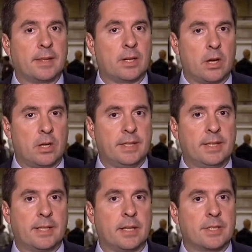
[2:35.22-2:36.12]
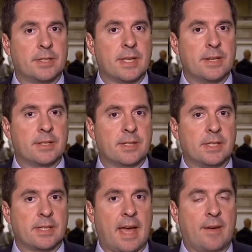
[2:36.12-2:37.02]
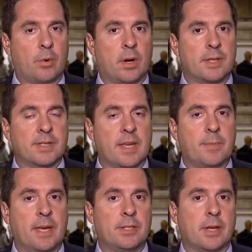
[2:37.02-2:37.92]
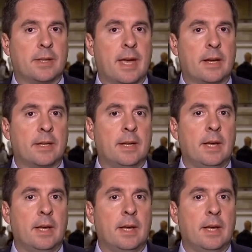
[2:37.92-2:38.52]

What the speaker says: that all the intelligence agencies have. We're on the same page on that.